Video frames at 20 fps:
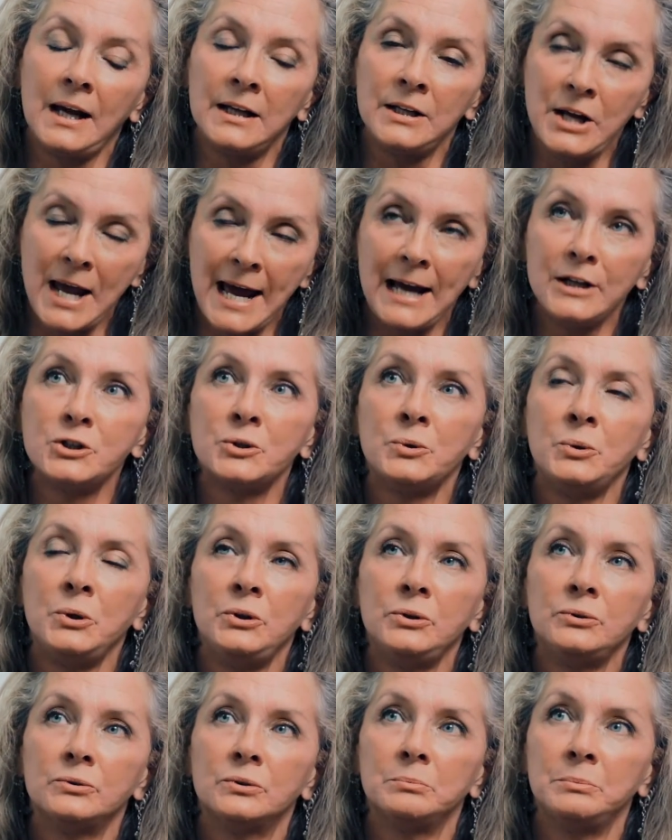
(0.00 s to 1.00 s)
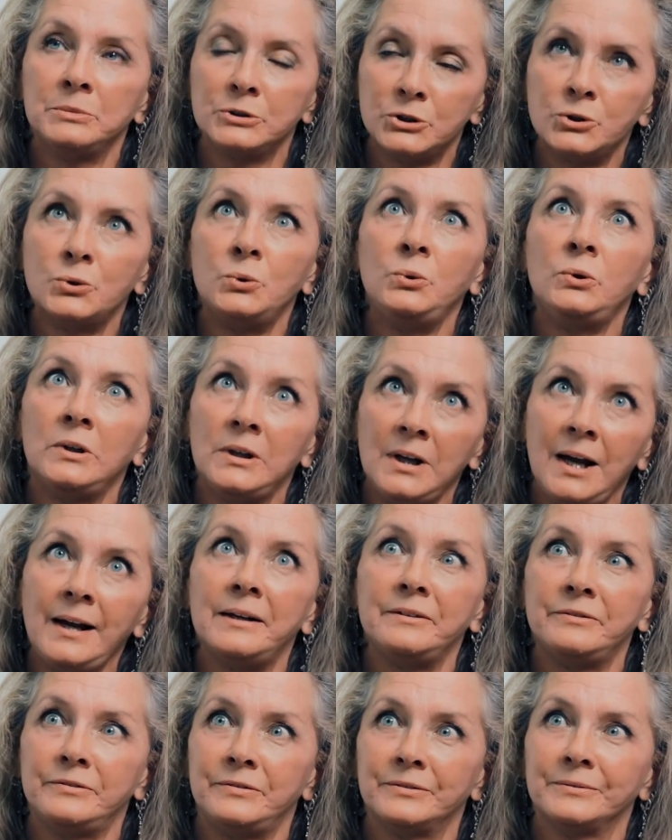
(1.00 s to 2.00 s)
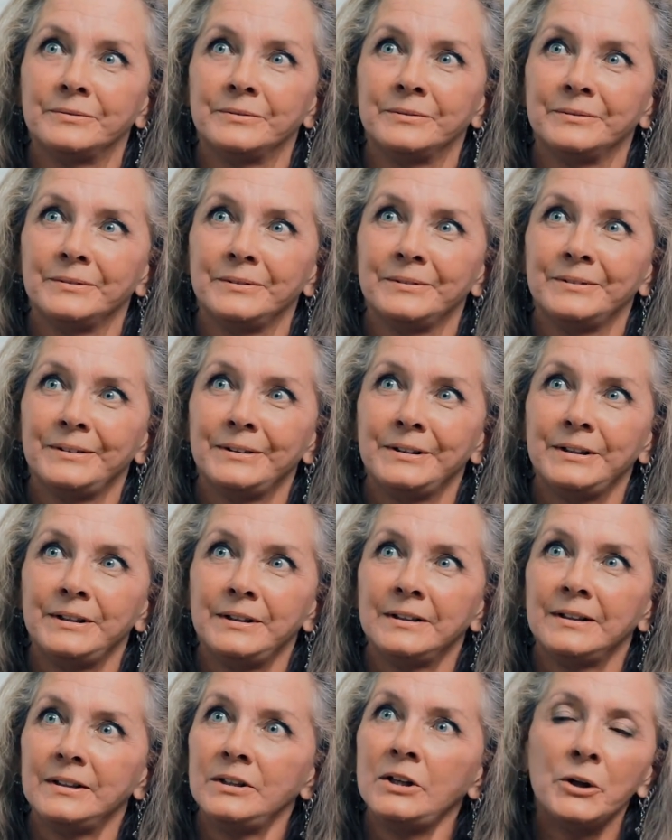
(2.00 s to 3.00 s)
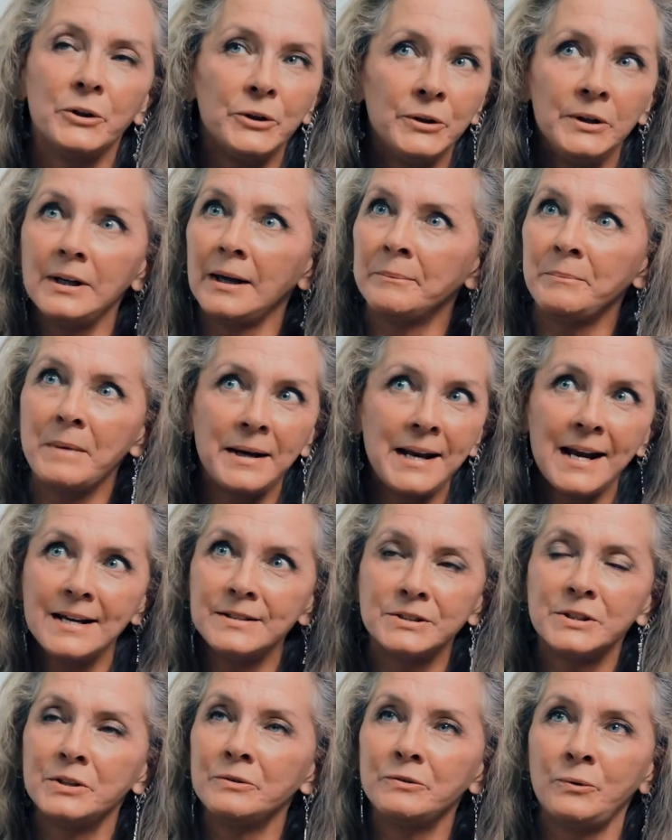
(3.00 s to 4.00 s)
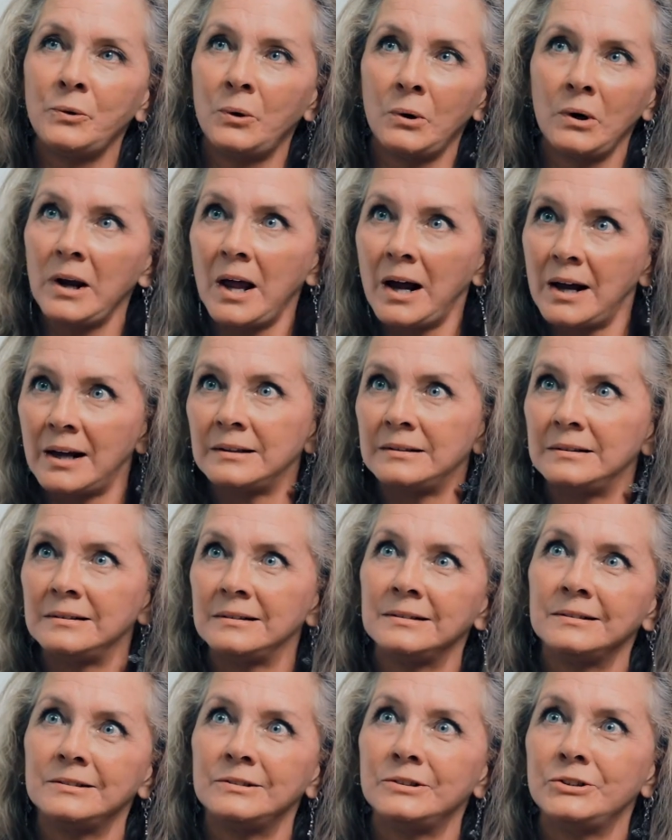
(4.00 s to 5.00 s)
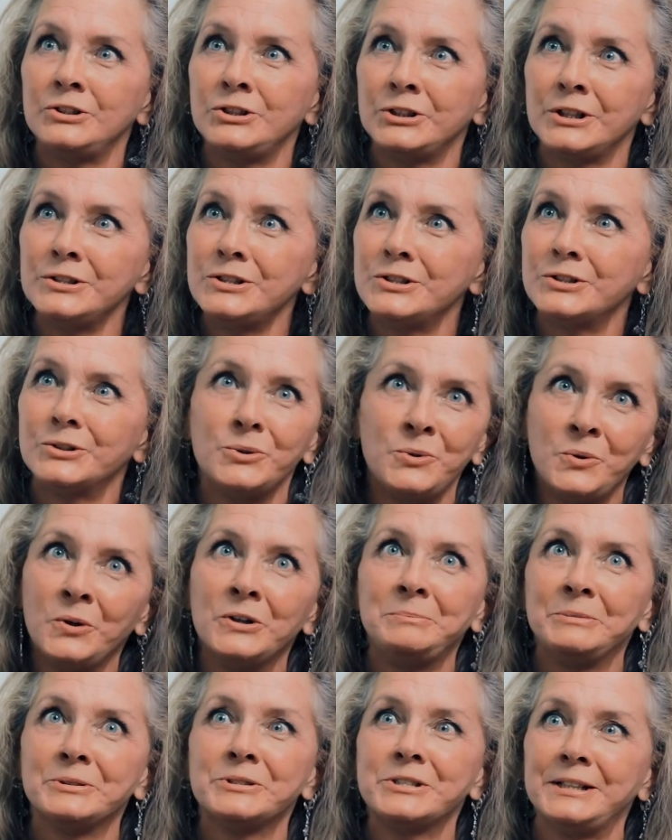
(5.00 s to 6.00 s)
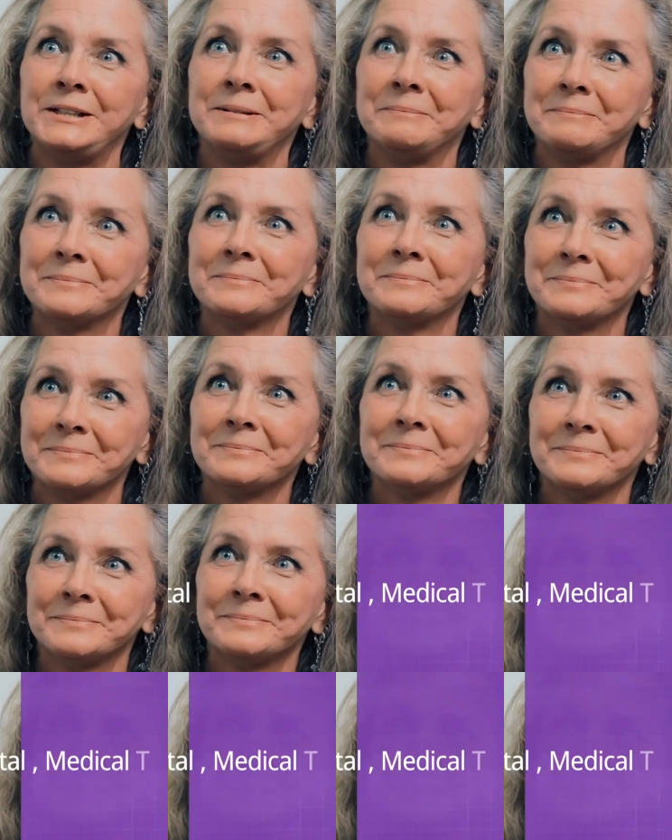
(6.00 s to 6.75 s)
natural, mature life. Nothing, I'm not asking for a lot, just normalcy.